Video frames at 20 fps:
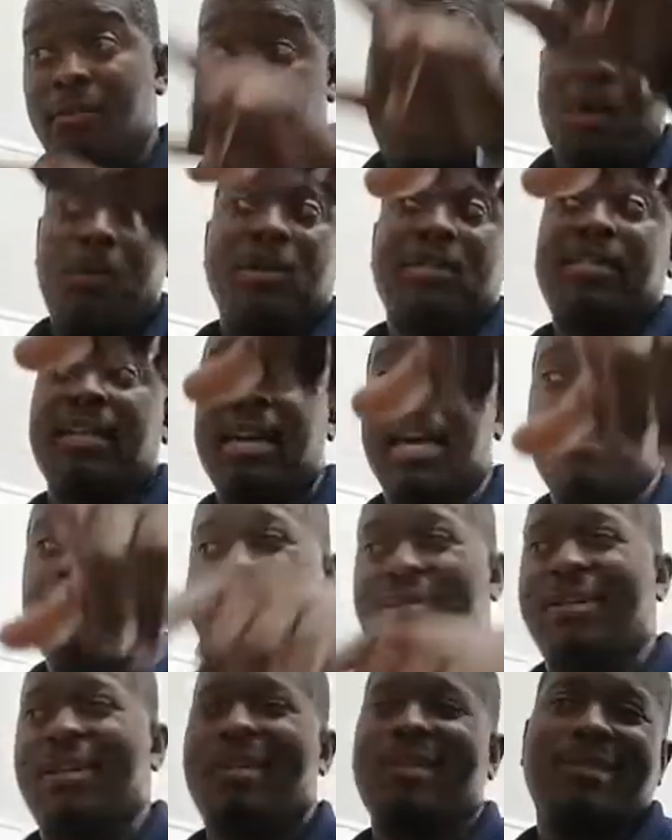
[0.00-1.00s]
When I went to him,
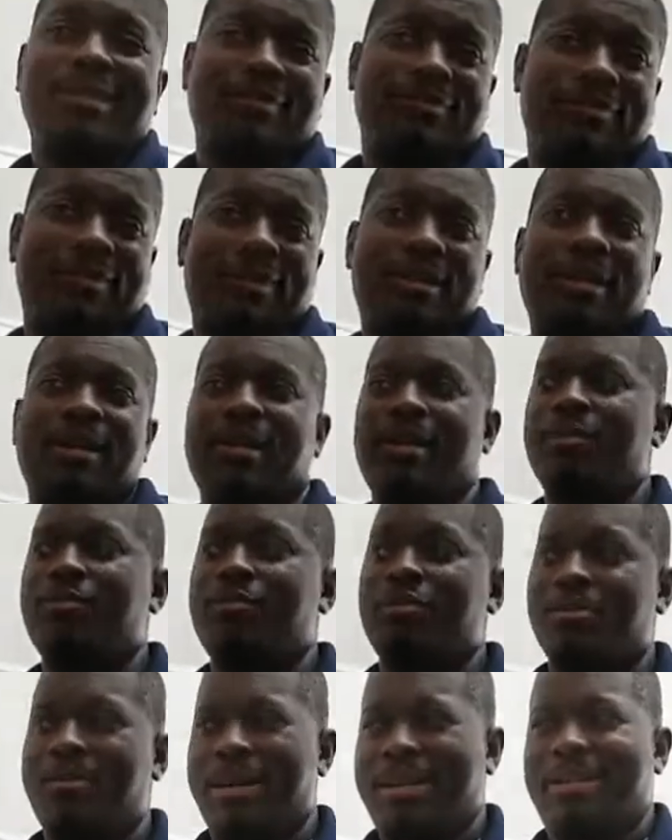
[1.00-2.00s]
he's like, get the fuck out of here. You
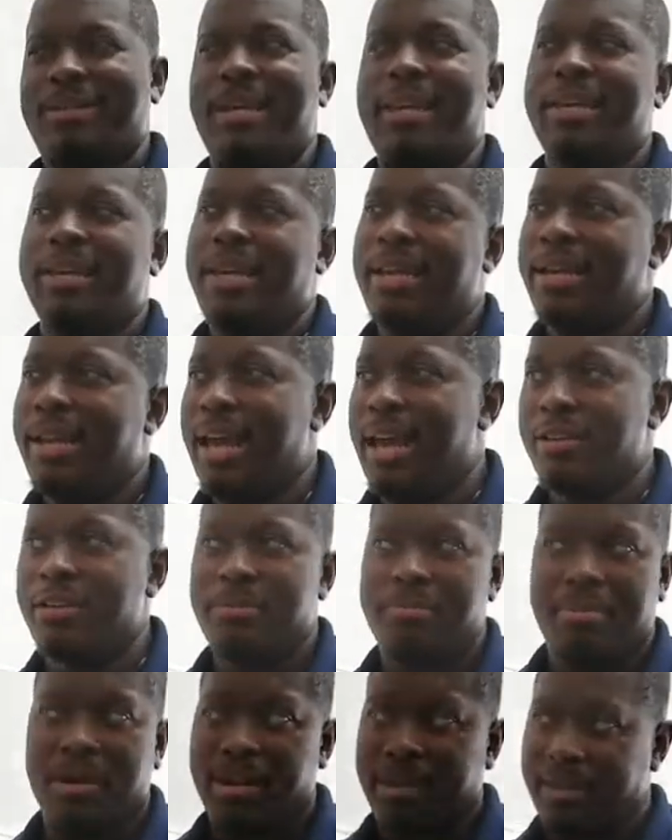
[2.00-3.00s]
talking about a daycare now? You're
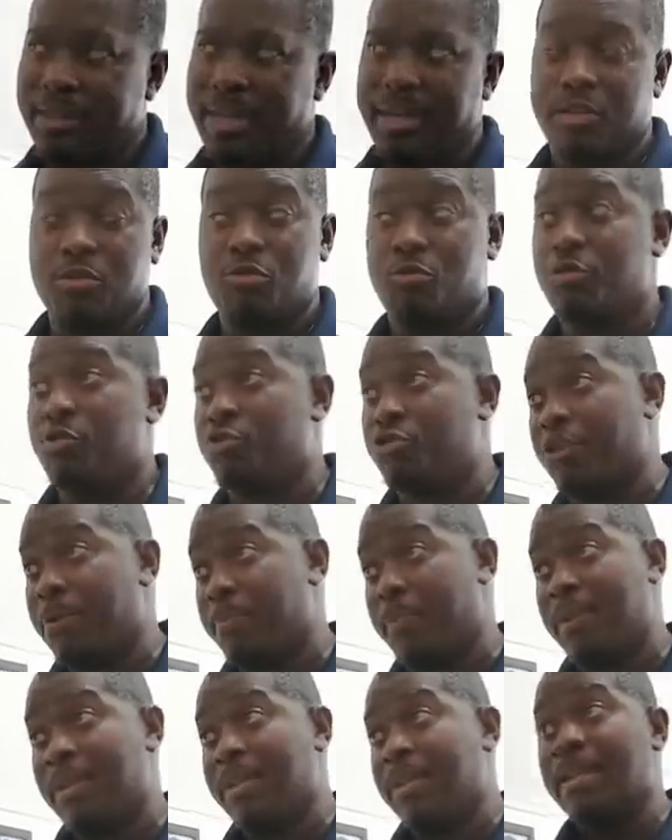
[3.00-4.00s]
bugging. Like, you
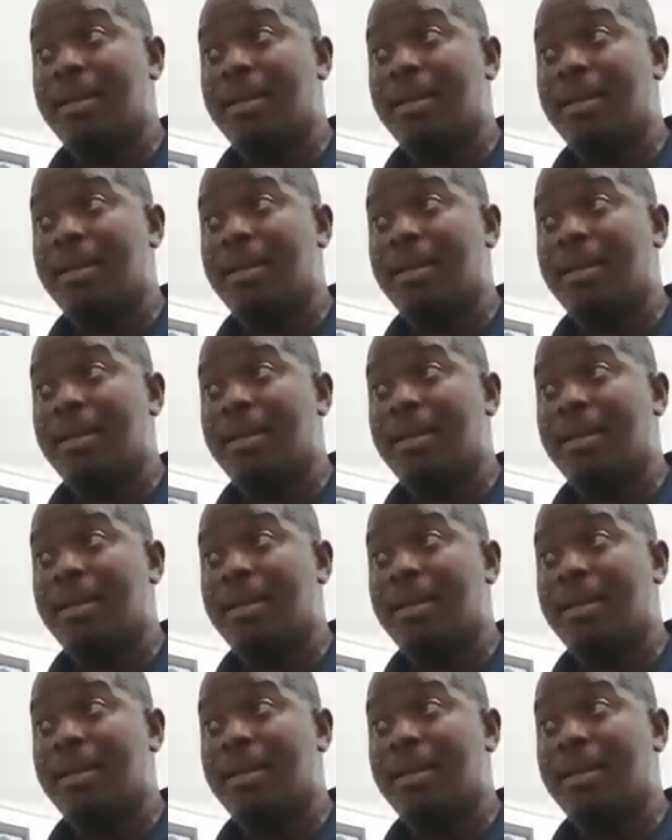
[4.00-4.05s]
tripping.